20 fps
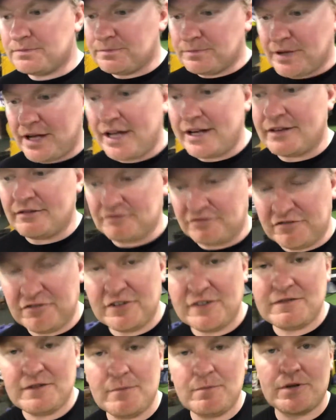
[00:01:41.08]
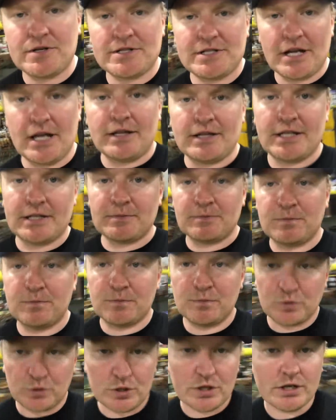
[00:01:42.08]
batting 50%. That's
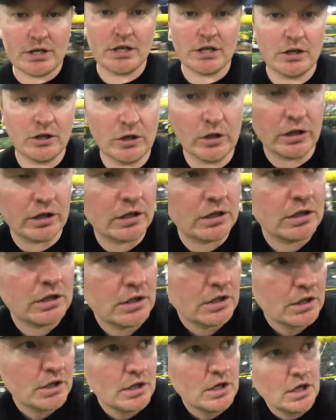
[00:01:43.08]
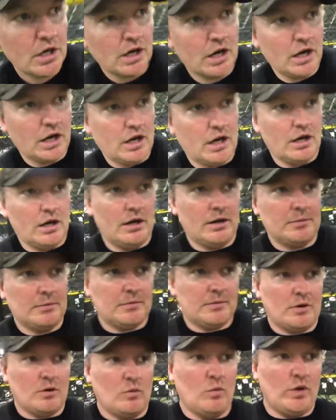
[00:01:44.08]
pretty good.
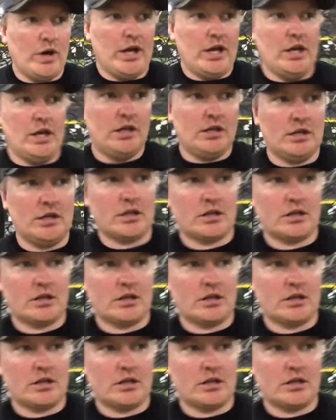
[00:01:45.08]
When